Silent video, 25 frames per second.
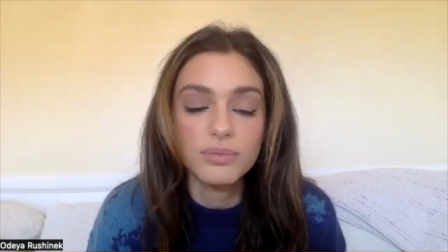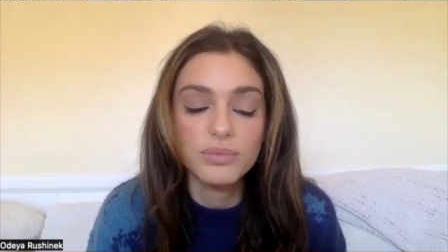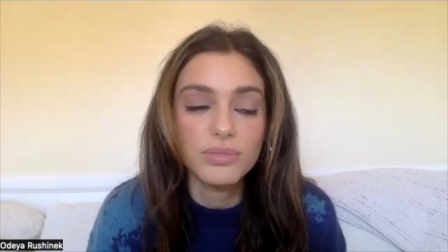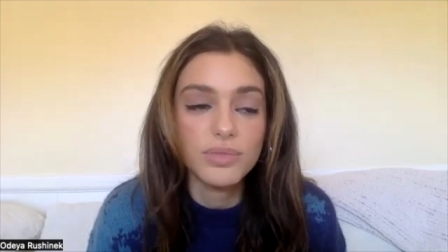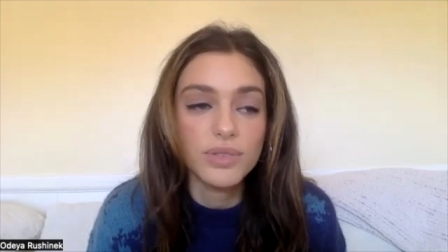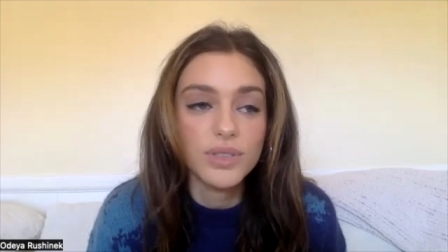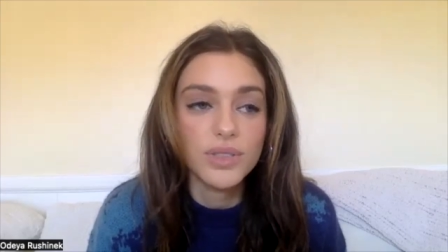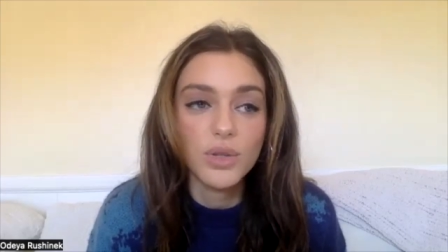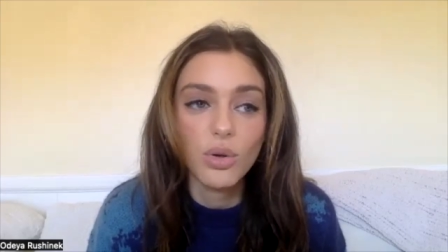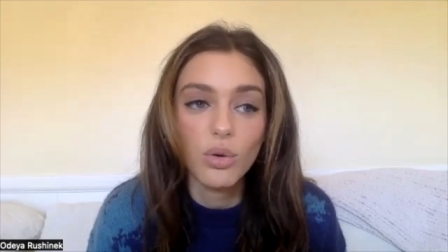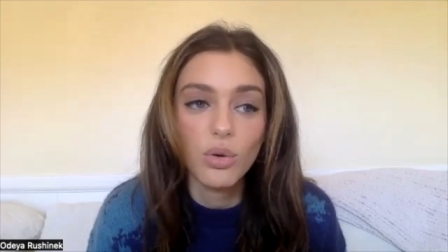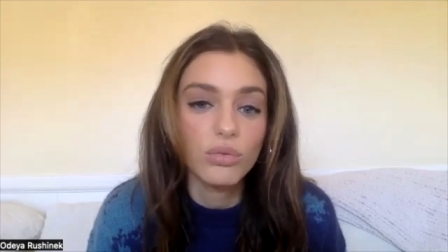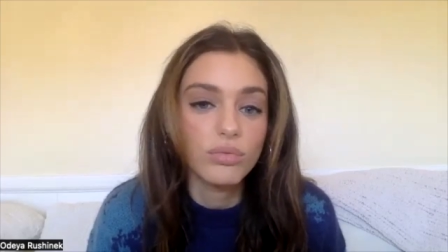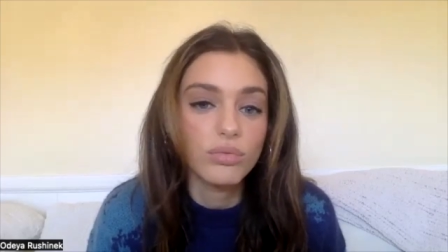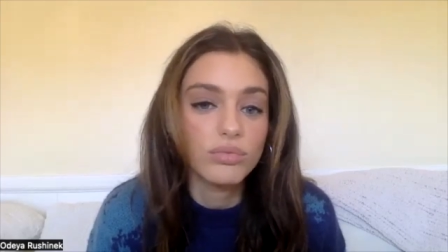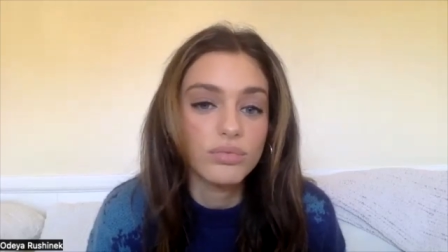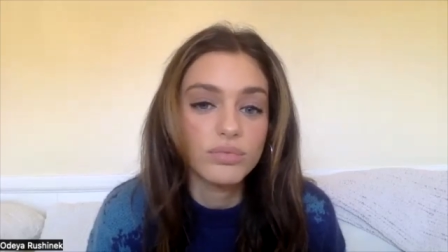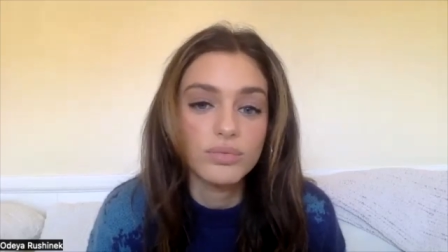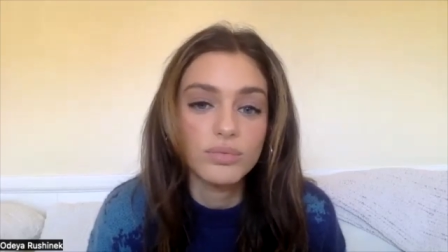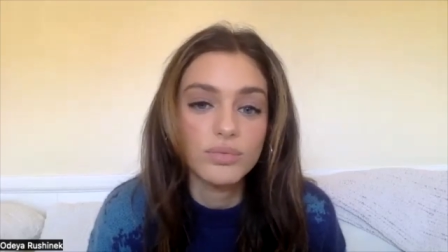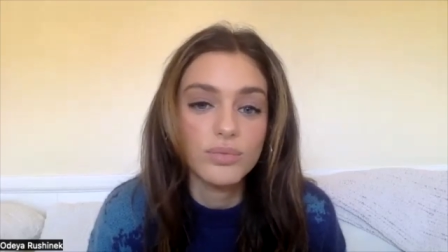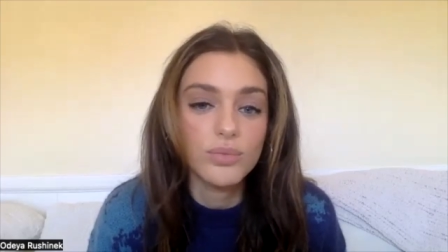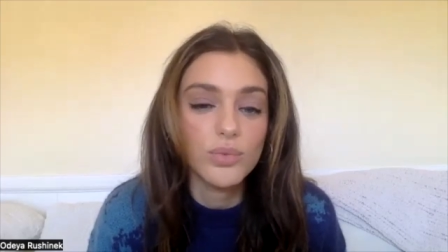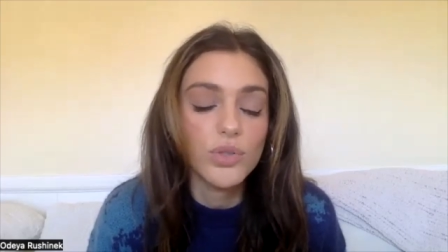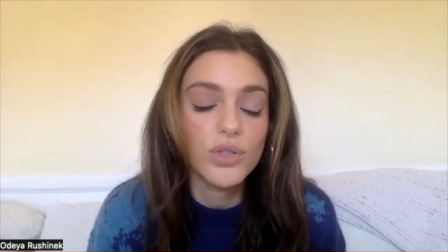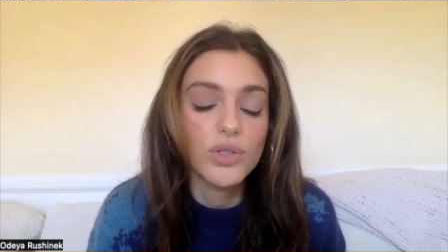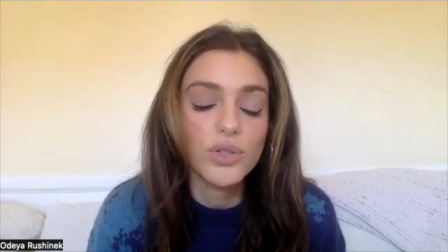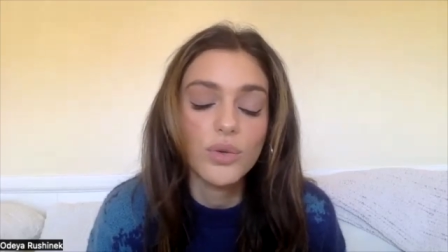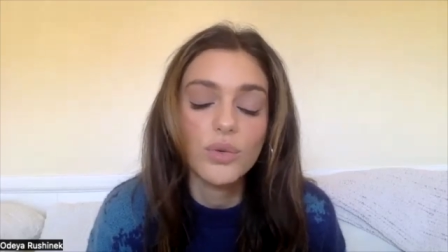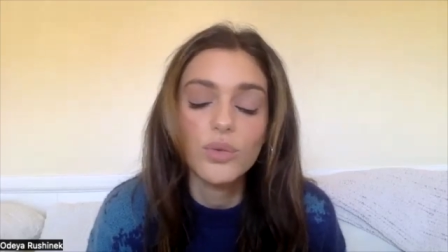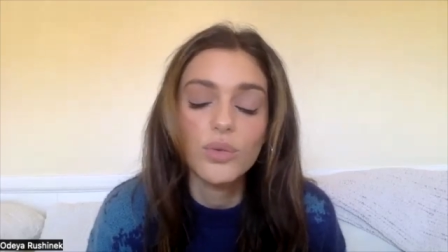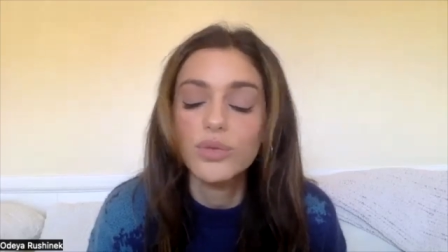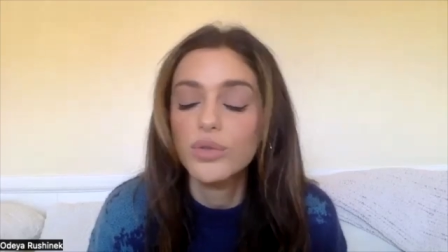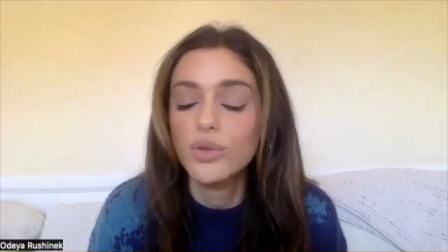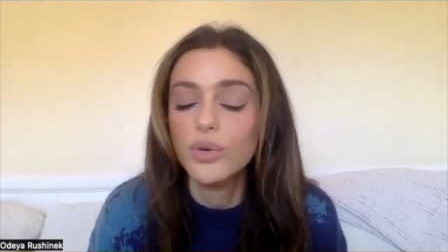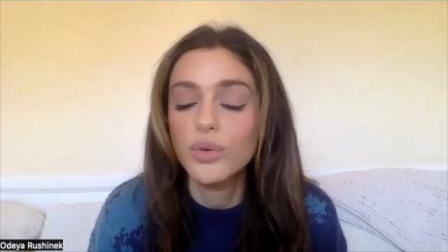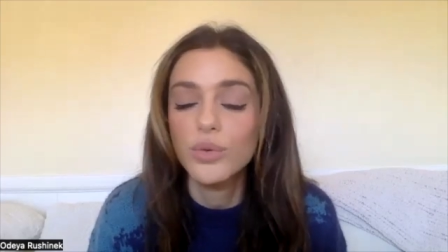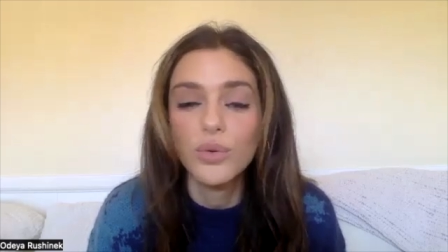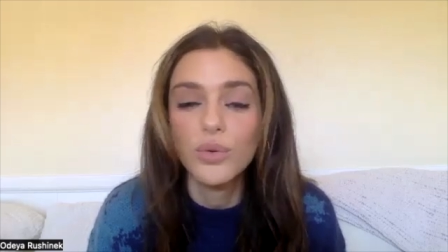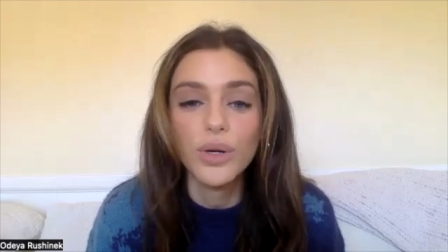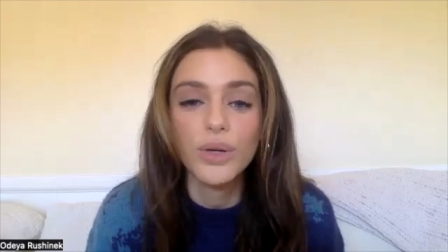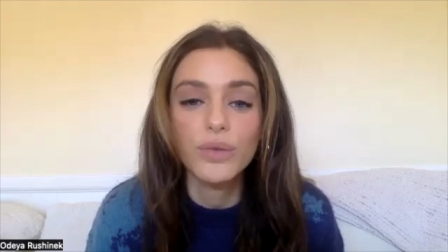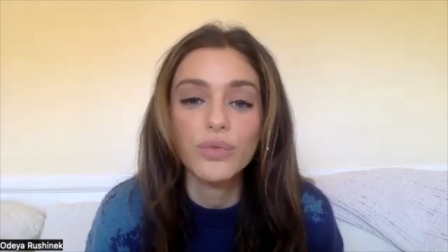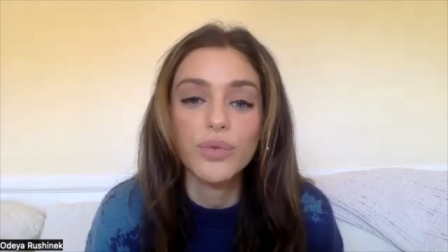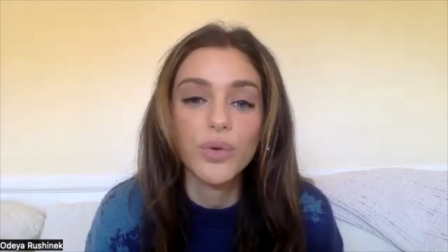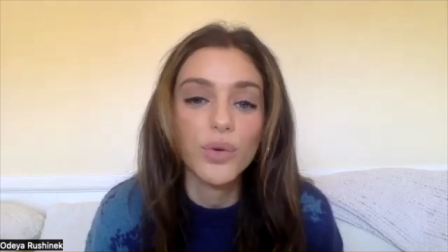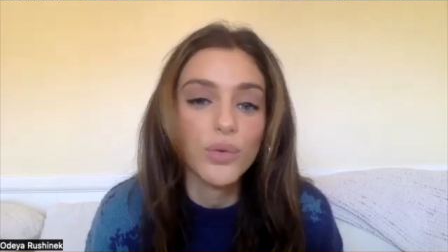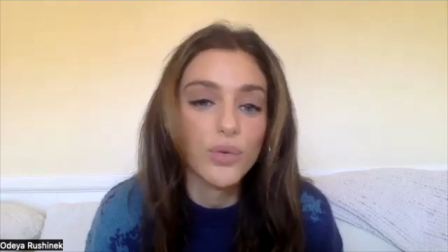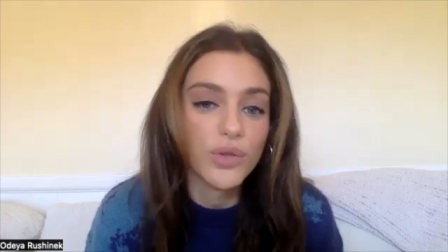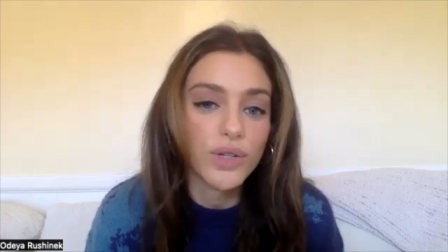so was so so
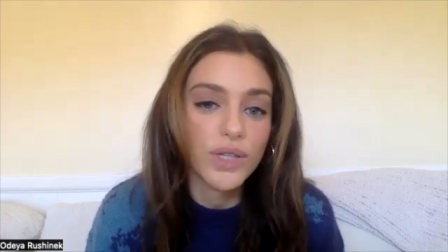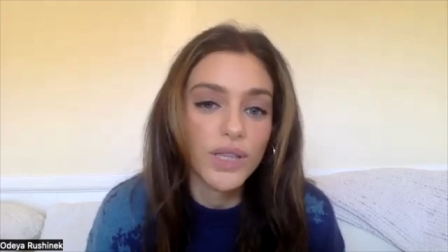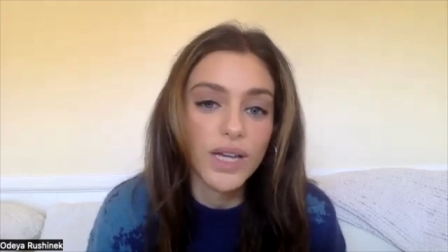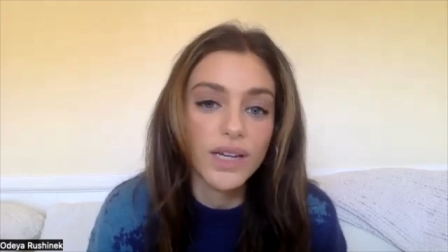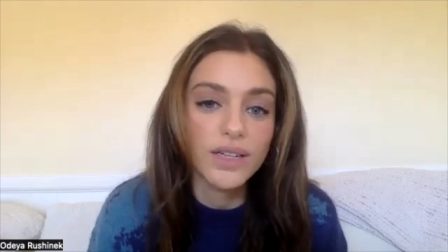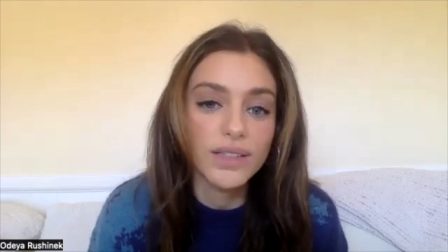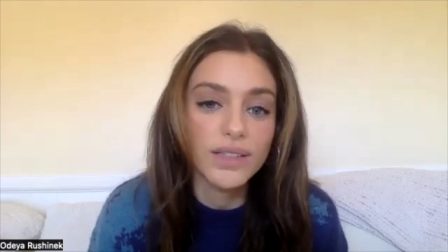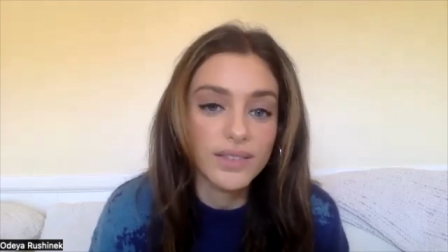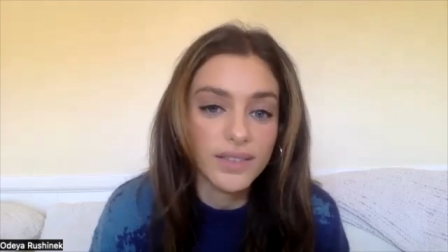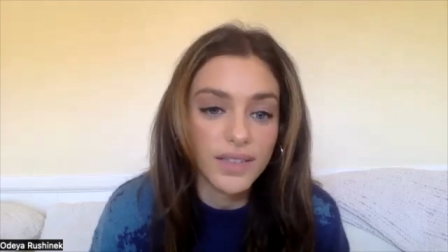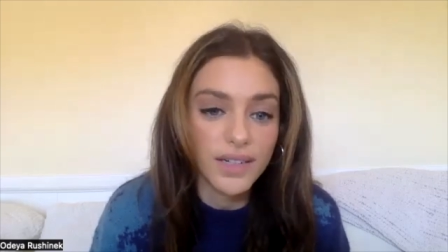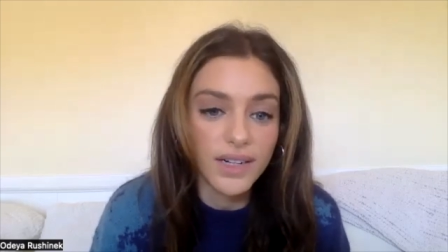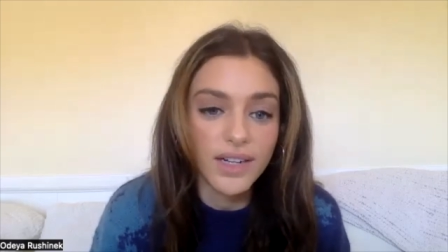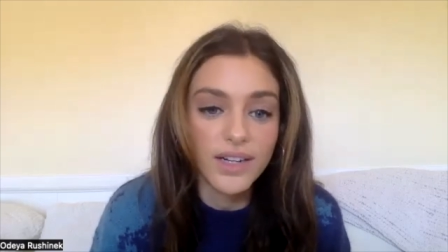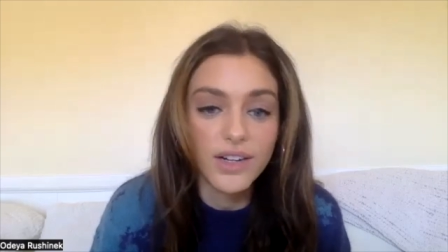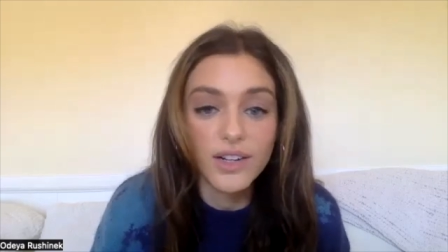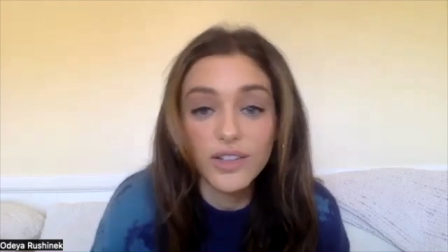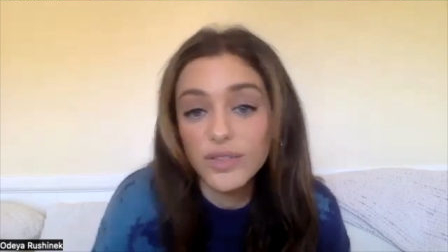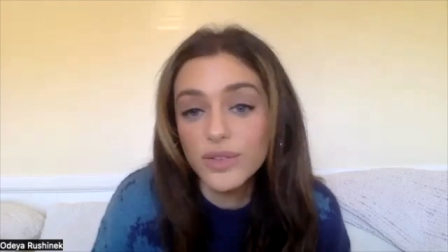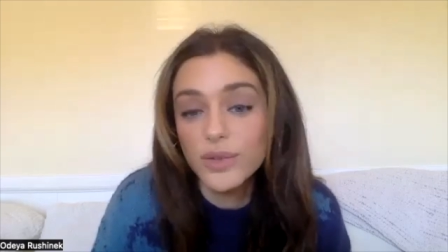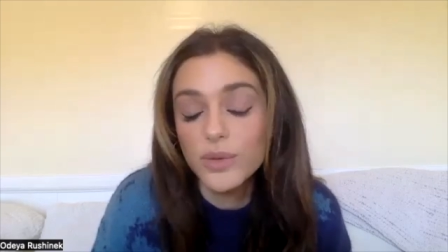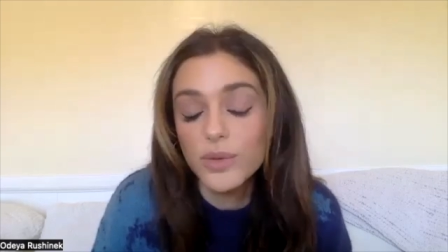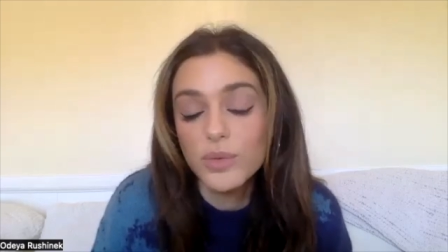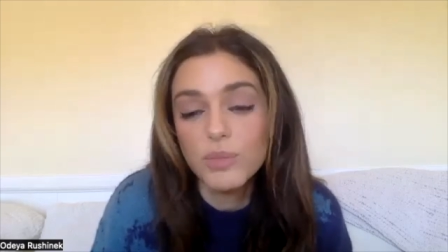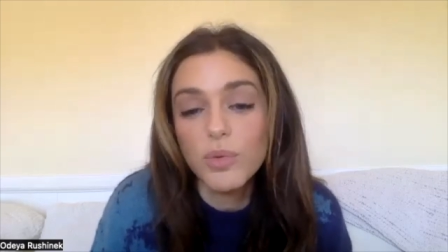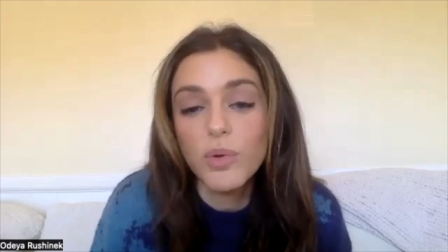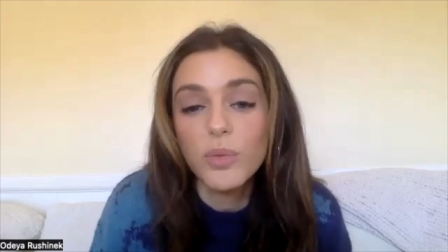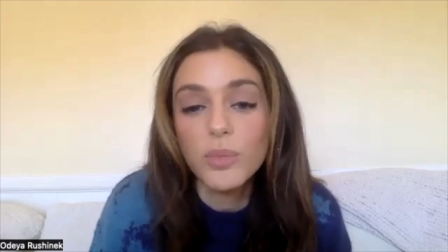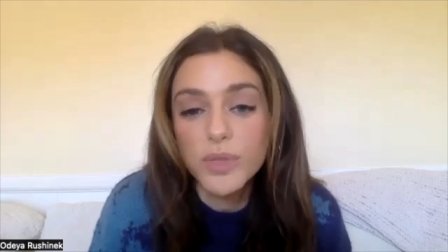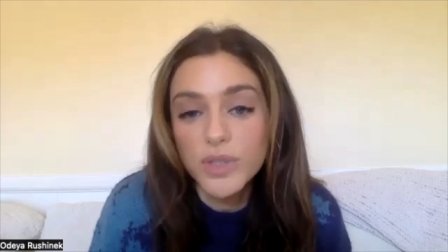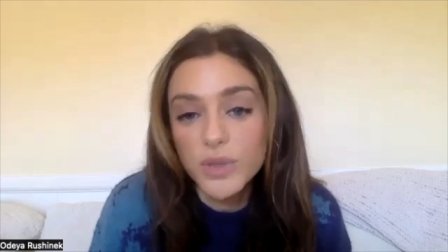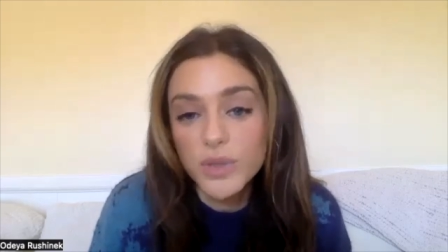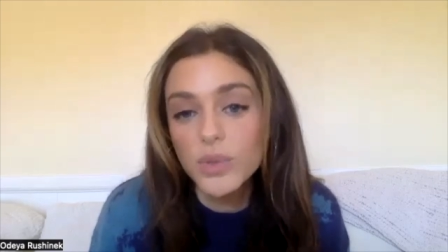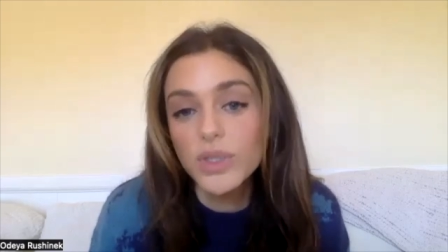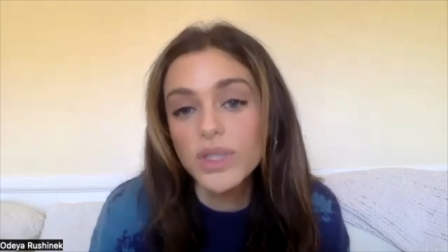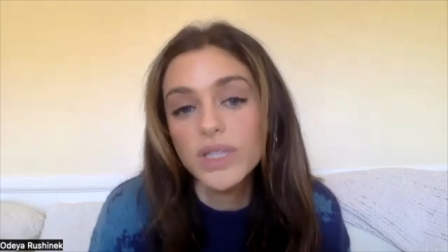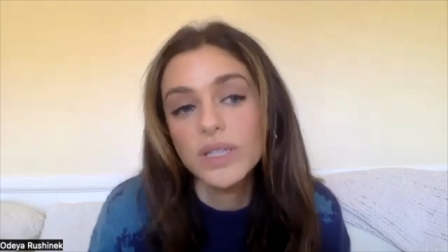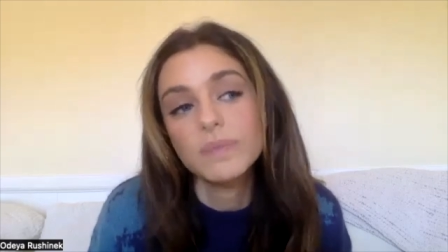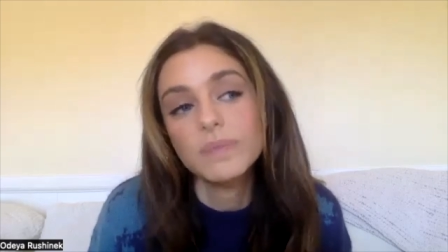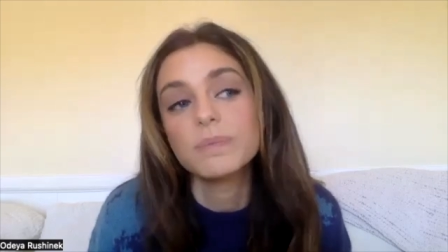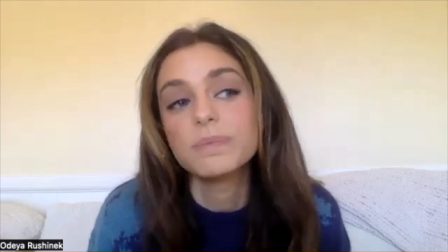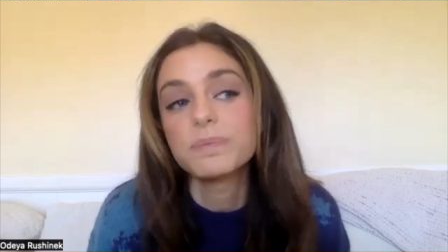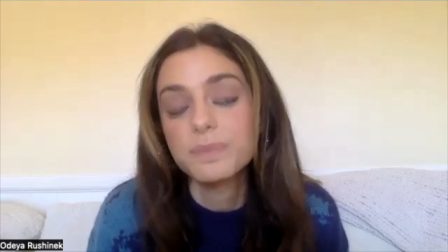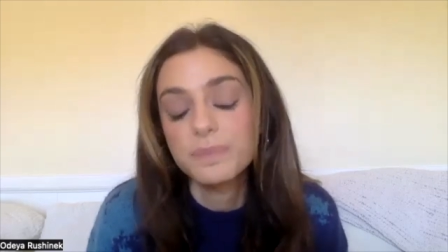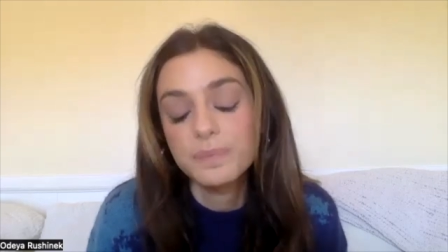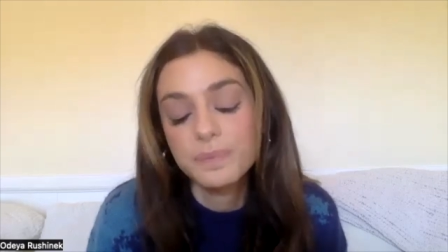grateful for that that I got those moments with him.